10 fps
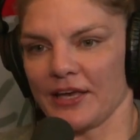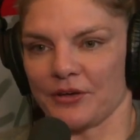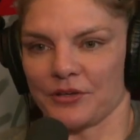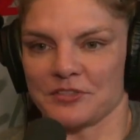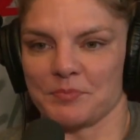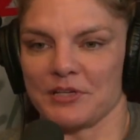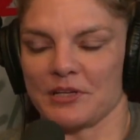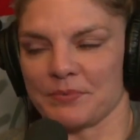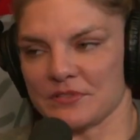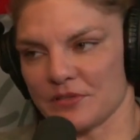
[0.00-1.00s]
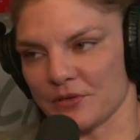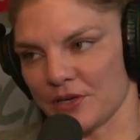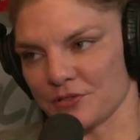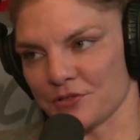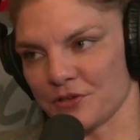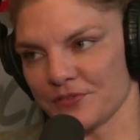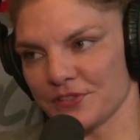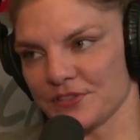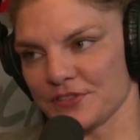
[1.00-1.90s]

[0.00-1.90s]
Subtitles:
how to speed up and slow down your nervous system.